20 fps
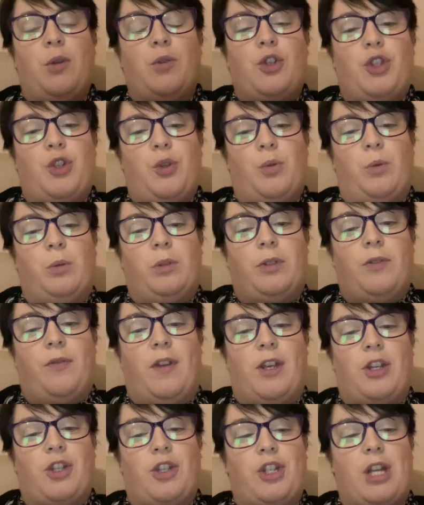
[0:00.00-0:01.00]
jewelled
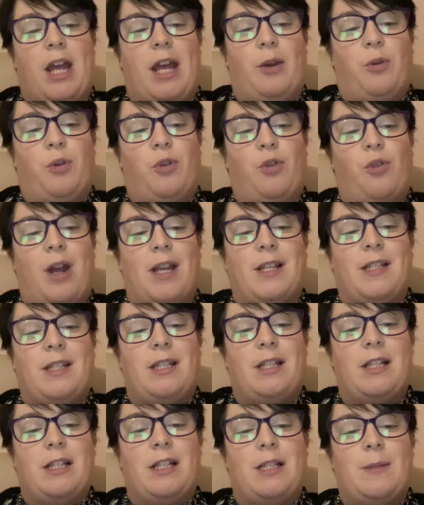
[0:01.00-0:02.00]
fishtail crests
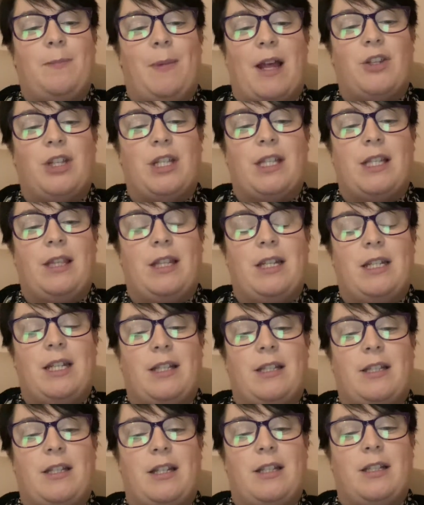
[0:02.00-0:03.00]
and splashes in the
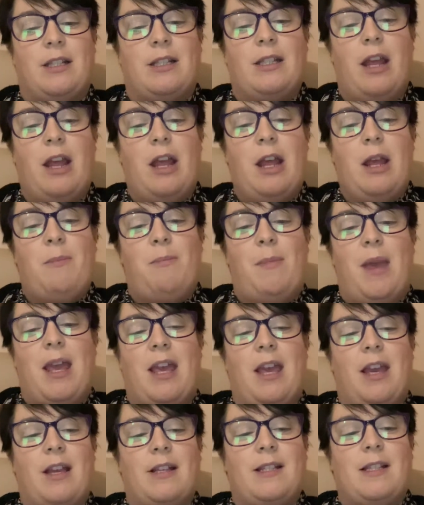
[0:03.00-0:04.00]
distance,
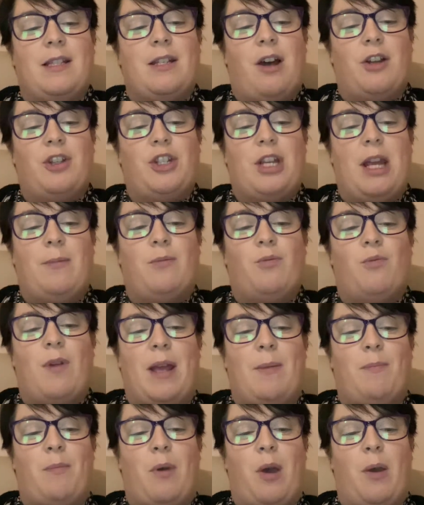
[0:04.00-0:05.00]
making a star-shaped
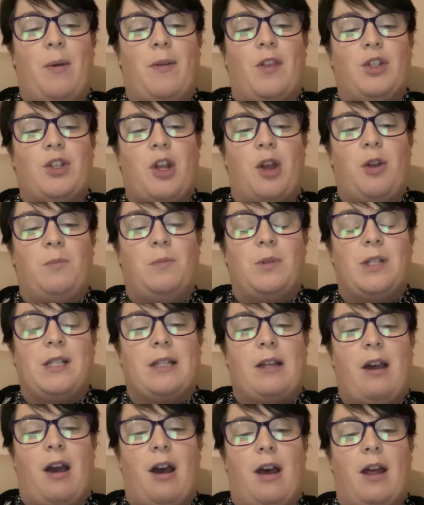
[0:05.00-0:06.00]
rainbow in the domed
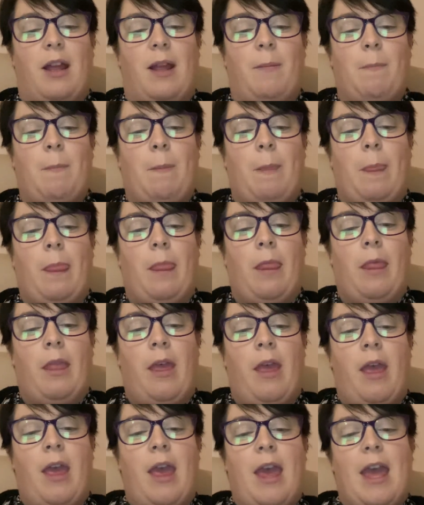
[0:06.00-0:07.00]
sky.
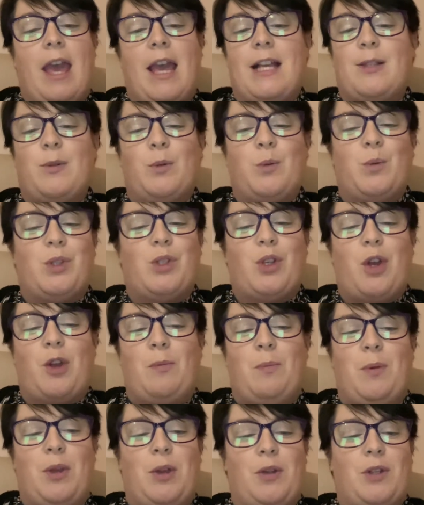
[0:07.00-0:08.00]
It's all so
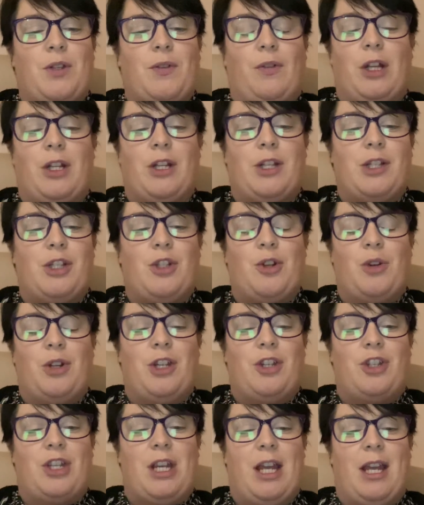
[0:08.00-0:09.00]
beautiful and
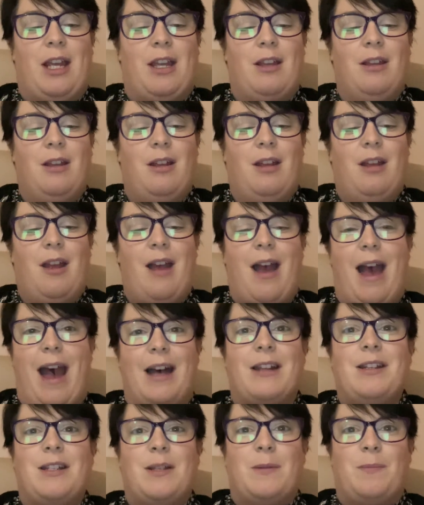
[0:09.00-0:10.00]
astonishing,
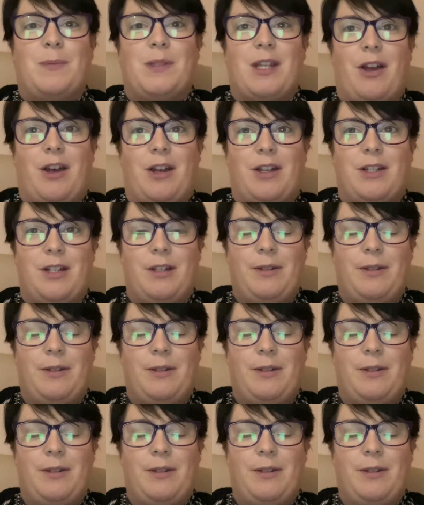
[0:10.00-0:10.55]
and absurd.